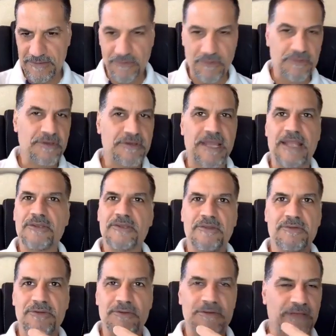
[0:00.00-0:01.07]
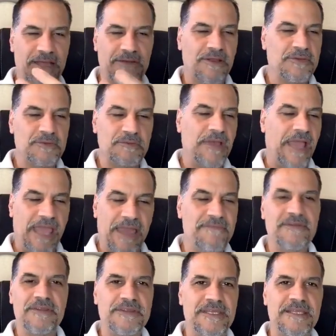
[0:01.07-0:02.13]
No, you cannot do
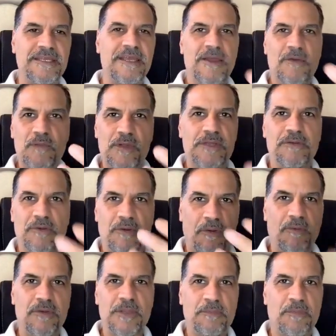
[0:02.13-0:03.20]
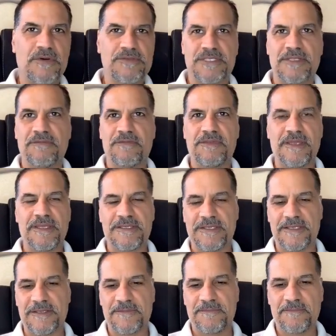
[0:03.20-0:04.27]
everything with only positive
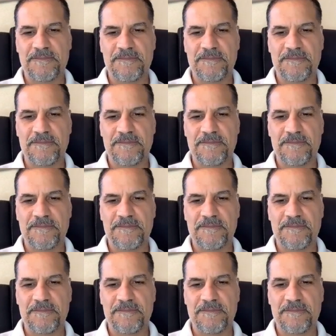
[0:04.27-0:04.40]
thinking.